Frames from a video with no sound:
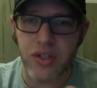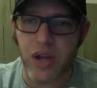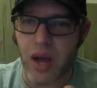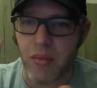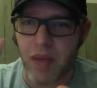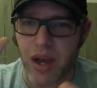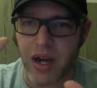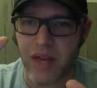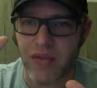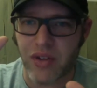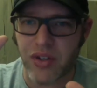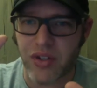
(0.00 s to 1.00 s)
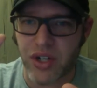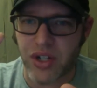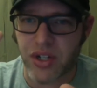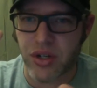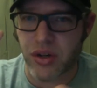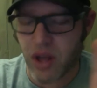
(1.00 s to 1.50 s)
I'm not gonna have the
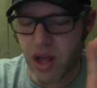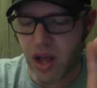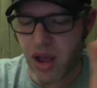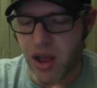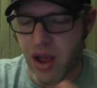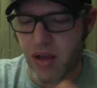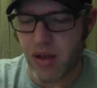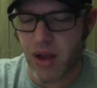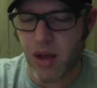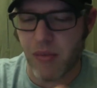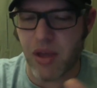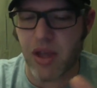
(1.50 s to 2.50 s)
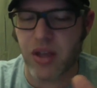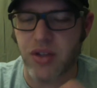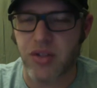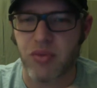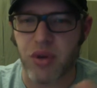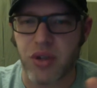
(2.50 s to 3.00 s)
discussion. I'm making
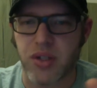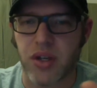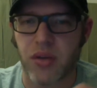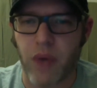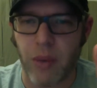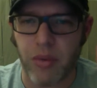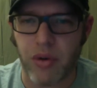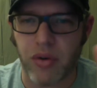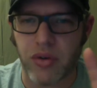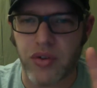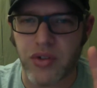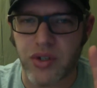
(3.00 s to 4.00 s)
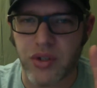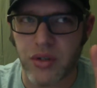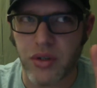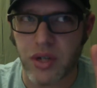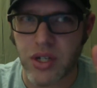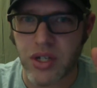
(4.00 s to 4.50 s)
some points on weapons
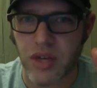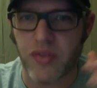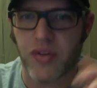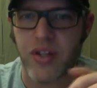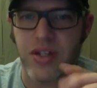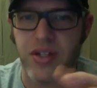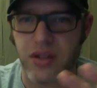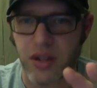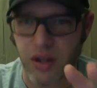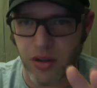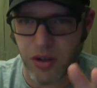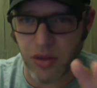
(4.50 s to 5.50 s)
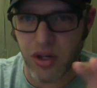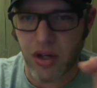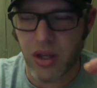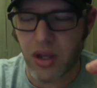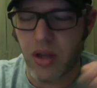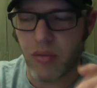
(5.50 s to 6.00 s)
and self-defense in a little bit,
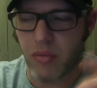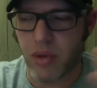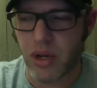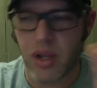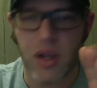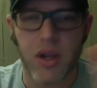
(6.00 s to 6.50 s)
but